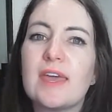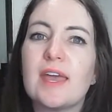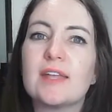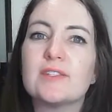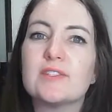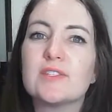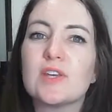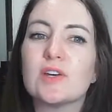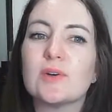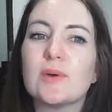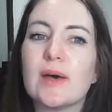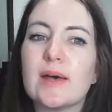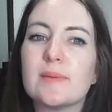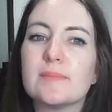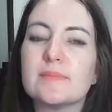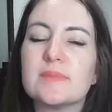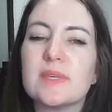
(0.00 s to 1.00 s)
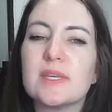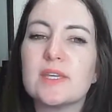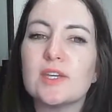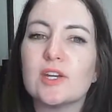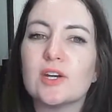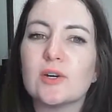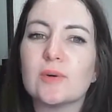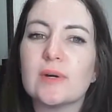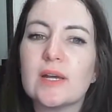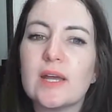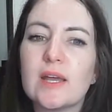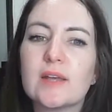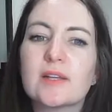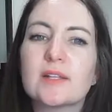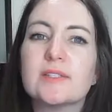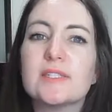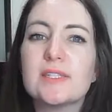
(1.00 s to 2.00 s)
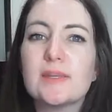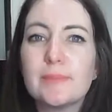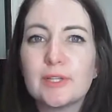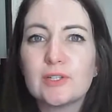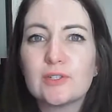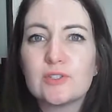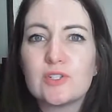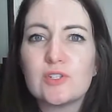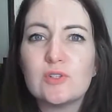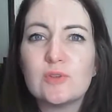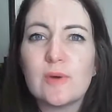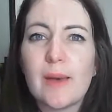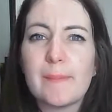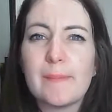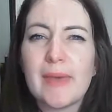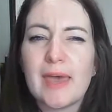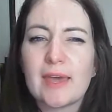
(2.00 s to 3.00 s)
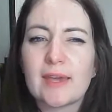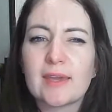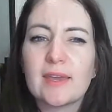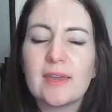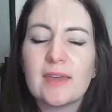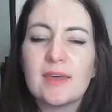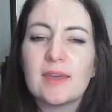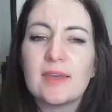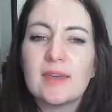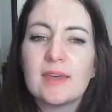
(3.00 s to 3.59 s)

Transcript: and so you know, similar to a Mac,